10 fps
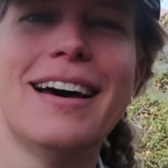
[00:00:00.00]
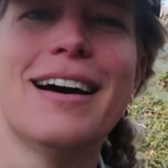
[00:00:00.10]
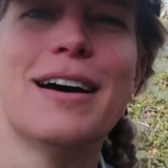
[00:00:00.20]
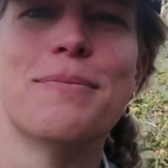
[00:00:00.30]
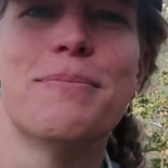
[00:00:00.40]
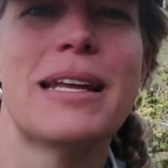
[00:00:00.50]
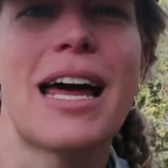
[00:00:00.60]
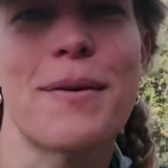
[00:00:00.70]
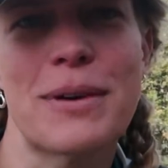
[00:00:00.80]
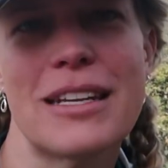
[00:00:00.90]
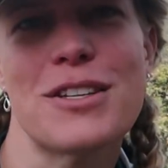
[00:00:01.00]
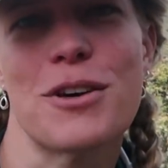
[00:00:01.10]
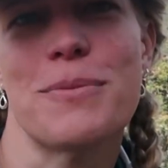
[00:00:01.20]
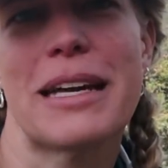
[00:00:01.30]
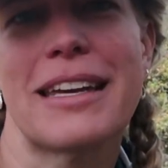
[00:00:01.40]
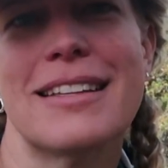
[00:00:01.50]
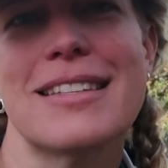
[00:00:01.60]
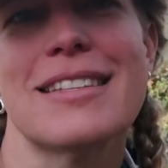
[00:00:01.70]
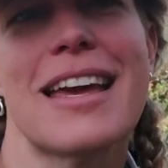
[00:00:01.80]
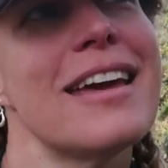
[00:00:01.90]
Um, but I'm gonna show my kids
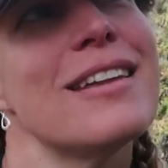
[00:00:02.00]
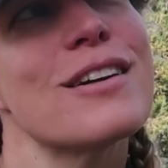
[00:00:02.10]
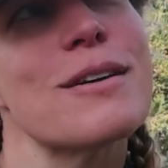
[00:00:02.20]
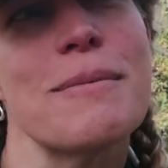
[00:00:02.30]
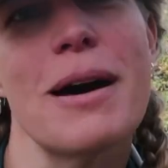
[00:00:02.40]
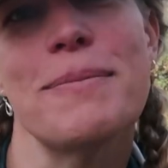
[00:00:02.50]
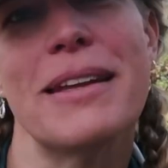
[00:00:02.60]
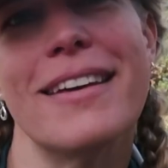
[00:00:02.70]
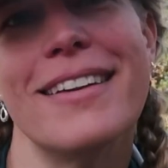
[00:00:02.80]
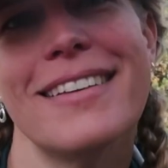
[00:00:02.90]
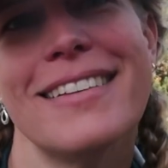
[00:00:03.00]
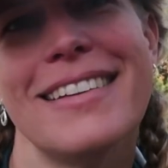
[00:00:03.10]
and say, hey, look what mom did.